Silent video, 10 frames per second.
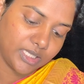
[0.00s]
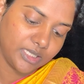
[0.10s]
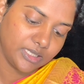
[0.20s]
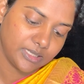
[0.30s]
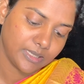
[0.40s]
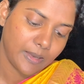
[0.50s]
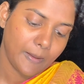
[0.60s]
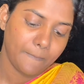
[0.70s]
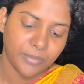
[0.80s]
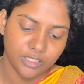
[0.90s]
this.
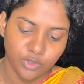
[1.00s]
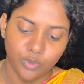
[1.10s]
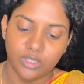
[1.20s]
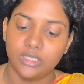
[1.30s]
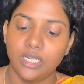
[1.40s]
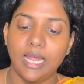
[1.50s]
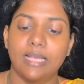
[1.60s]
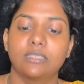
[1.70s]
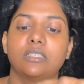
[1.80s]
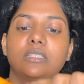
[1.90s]
But this one still
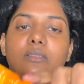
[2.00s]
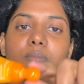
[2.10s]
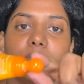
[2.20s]
has this